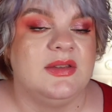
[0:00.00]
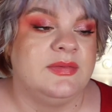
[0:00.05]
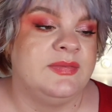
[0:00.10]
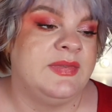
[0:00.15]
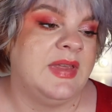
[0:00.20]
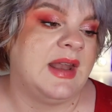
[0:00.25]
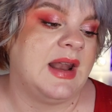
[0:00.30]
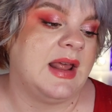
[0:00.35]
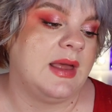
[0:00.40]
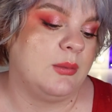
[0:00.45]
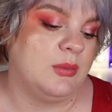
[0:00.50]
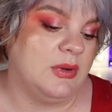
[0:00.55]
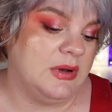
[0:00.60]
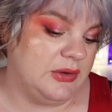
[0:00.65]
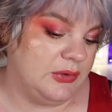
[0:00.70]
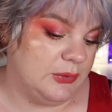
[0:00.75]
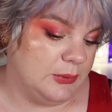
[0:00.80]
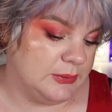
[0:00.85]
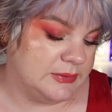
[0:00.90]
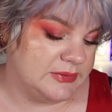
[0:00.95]
that I will
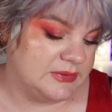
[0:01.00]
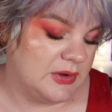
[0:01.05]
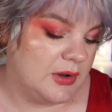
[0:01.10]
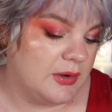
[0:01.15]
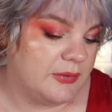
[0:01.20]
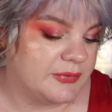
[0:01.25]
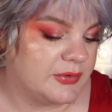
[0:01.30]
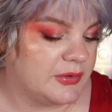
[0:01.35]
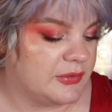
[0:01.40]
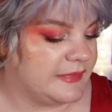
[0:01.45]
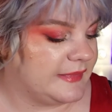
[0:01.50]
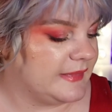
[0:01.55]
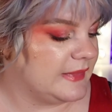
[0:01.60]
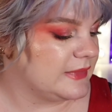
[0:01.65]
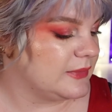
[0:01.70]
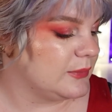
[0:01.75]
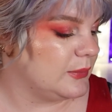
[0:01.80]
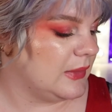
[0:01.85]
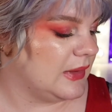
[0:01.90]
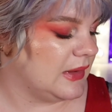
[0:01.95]
use after
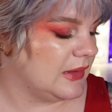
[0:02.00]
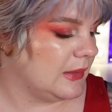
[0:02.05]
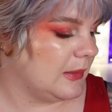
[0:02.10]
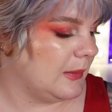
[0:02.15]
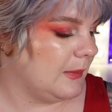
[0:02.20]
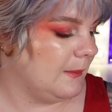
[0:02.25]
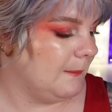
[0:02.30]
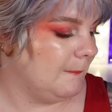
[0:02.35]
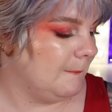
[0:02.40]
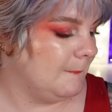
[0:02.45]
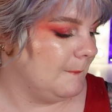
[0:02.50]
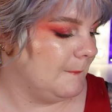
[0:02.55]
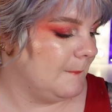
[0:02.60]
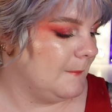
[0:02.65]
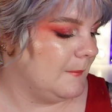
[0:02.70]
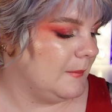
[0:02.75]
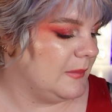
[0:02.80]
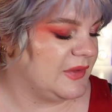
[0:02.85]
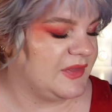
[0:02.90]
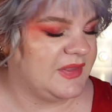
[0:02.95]
this one,
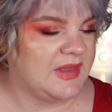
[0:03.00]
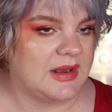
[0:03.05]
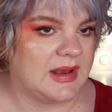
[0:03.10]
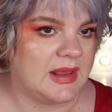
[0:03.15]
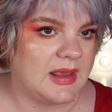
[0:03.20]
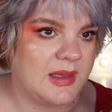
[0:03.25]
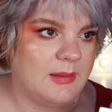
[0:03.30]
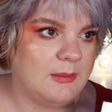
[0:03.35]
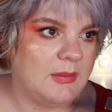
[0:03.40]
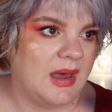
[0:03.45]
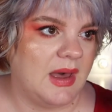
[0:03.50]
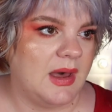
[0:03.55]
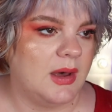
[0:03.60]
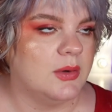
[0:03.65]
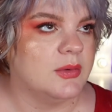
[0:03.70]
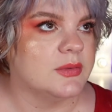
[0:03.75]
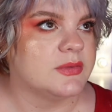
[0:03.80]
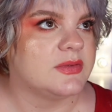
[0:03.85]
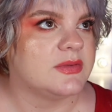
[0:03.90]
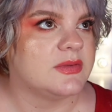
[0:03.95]
but then I am
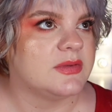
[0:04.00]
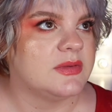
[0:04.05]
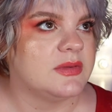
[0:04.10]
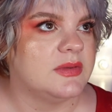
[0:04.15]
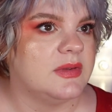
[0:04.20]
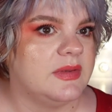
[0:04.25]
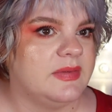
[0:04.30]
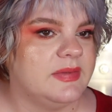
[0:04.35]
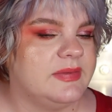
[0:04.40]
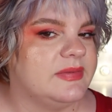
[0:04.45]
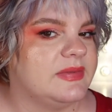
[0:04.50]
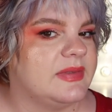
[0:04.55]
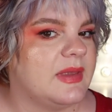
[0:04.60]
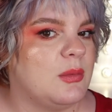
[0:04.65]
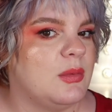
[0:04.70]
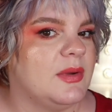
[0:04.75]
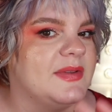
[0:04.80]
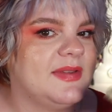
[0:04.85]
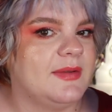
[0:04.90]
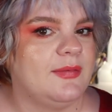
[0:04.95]
out.
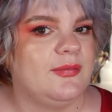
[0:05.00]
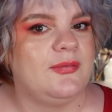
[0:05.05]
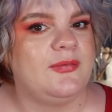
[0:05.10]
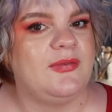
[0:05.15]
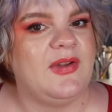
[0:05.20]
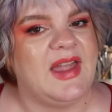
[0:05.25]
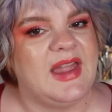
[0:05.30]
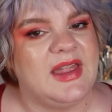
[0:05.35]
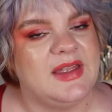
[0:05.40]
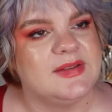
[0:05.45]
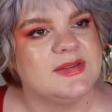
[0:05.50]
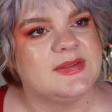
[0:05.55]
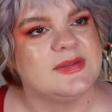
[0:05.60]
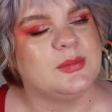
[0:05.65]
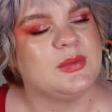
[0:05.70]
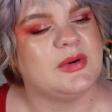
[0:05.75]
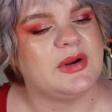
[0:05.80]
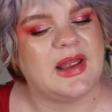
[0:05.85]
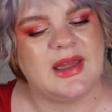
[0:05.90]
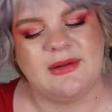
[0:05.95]
There was a phase
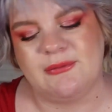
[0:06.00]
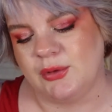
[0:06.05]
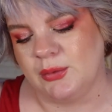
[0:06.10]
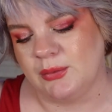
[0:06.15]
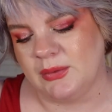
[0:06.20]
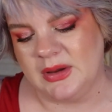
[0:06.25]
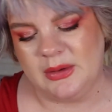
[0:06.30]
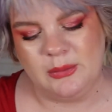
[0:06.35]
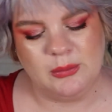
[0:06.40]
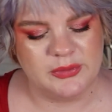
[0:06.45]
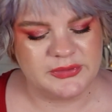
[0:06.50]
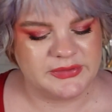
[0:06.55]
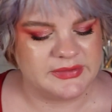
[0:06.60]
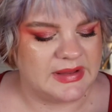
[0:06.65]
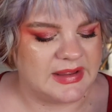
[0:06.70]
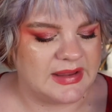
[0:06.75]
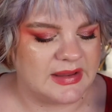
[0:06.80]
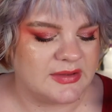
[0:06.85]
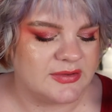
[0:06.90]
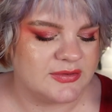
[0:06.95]
where everyone was
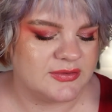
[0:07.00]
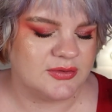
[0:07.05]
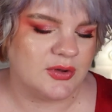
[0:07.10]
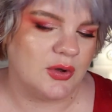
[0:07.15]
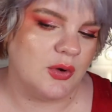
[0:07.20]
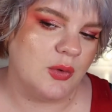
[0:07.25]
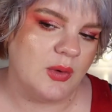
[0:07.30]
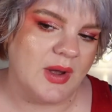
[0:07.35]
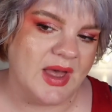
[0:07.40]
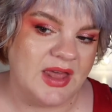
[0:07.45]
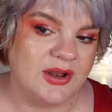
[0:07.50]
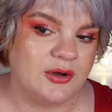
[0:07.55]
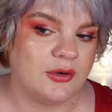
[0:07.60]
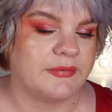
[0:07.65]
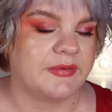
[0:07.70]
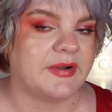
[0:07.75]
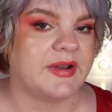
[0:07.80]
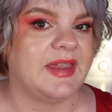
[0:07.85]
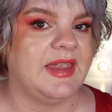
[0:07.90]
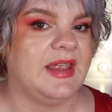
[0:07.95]
like so head
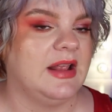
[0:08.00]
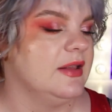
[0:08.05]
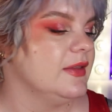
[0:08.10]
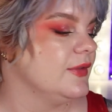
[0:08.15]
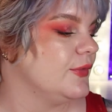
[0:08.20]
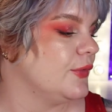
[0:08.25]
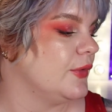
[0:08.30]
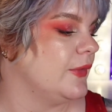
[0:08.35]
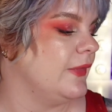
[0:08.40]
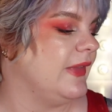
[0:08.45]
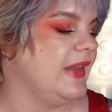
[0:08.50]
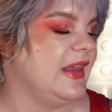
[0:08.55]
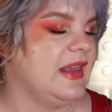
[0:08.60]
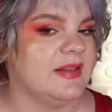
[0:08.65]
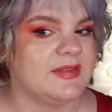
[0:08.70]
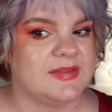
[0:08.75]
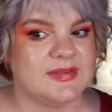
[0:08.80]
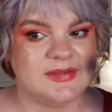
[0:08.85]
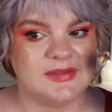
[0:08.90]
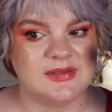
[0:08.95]
over heels for
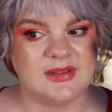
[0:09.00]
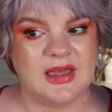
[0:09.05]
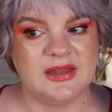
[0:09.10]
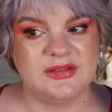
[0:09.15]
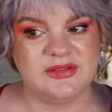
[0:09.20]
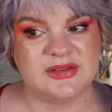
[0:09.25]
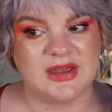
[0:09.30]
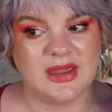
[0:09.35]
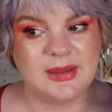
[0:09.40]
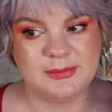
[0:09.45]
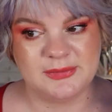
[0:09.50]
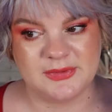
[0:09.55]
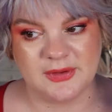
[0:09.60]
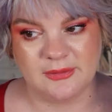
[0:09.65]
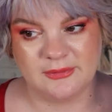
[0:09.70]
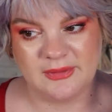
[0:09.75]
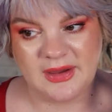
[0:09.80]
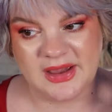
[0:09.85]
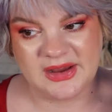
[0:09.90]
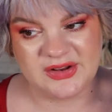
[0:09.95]
these types
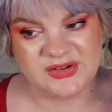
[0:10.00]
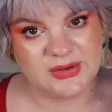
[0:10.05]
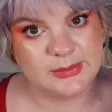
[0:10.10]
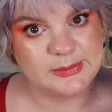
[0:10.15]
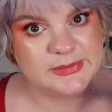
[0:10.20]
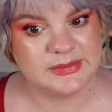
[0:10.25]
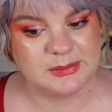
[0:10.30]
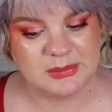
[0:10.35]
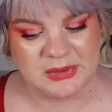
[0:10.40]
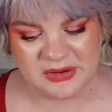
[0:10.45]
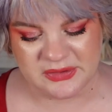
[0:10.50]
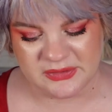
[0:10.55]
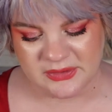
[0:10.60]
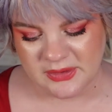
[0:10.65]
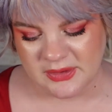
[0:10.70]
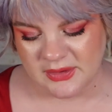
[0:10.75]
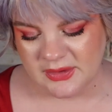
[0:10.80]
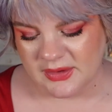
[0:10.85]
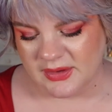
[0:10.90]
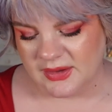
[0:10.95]
of items, but
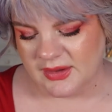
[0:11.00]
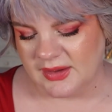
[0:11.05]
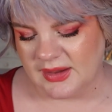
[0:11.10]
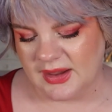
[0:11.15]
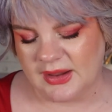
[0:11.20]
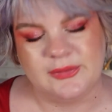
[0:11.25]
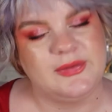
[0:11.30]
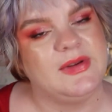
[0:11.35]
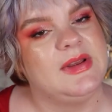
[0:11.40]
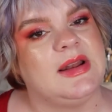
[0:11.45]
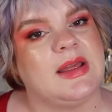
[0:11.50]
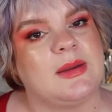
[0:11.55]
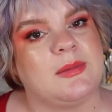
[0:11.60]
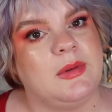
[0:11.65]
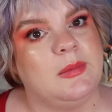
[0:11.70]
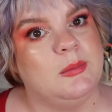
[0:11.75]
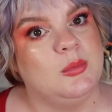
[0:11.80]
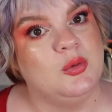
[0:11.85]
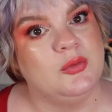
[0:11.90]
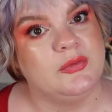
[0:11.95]
I feel like
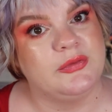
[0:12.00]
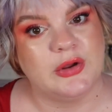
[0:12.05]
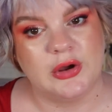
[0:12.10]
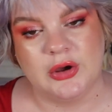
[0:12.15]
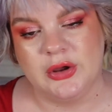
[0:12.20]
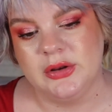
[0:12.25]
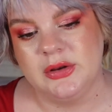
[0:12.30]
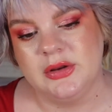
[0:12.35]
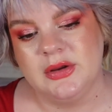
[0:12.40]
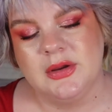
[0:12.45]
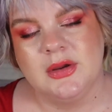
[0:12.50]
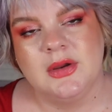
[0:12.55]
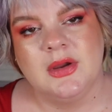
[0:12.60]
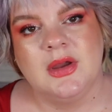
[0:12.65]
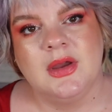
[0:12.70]
we moved on.